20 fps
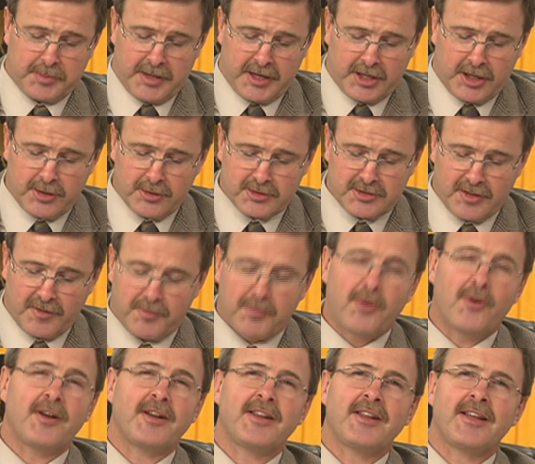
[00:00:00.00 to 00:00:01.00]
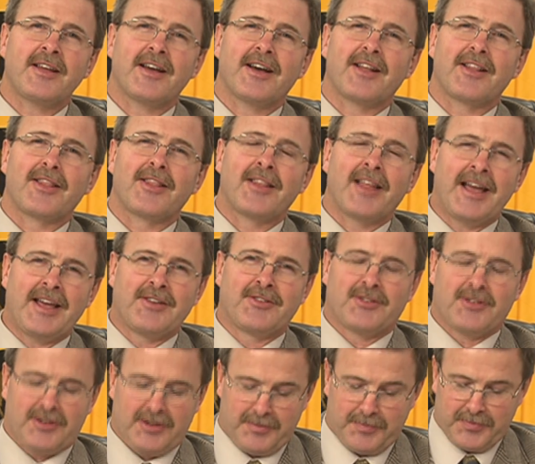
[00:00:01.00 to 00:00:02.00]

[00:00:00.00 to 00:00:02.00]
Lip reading: accused of pointing a laser